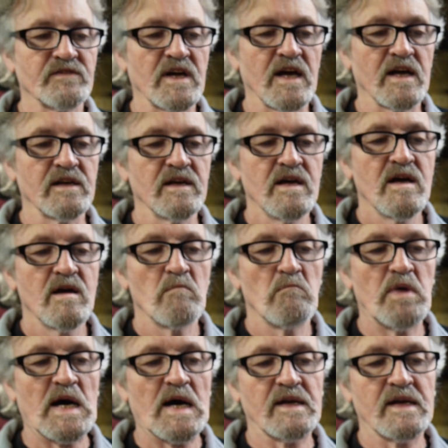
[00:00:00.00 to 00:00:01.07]
guide.
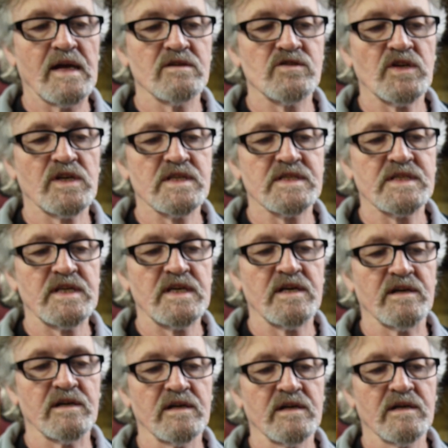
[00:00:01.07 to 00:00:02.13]
But as you can see
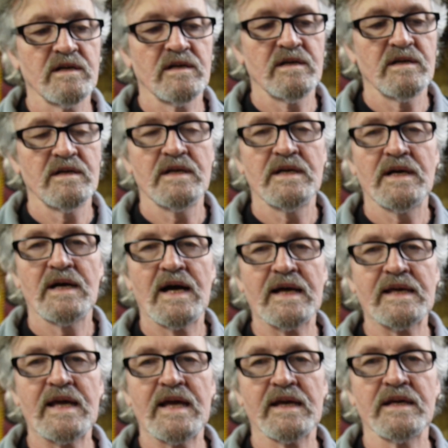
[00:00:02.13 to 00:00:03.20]
here, I
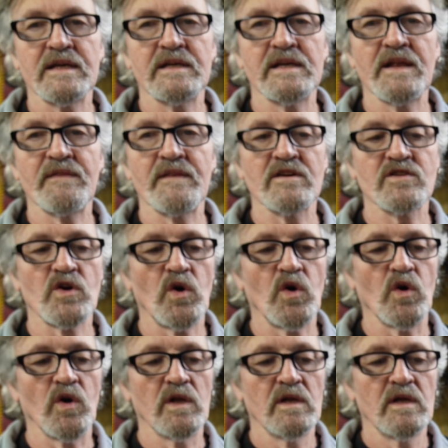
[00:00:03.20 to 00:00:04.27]
can't get it in this
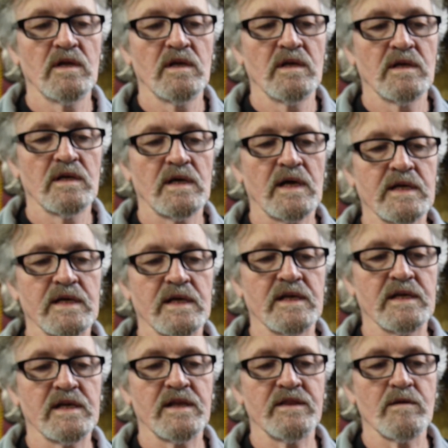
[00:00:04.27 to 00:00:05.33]
hole. I can get
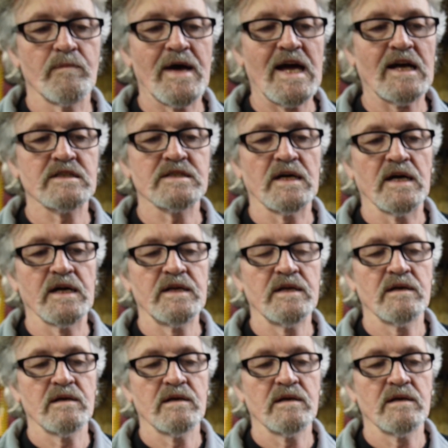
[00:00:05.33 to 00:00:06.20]
it in the back side,